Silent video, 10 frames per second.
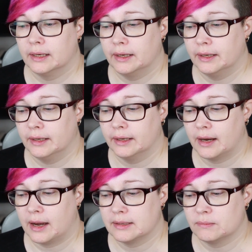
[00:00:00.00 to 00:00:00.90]

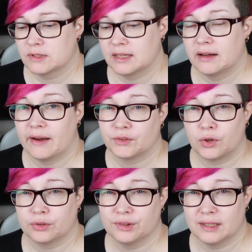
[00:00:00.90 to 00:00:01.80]
I still haven't
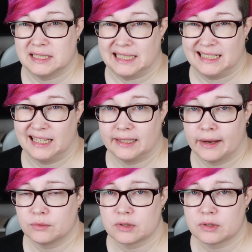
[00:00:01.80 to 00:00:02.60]
gotten the technique down,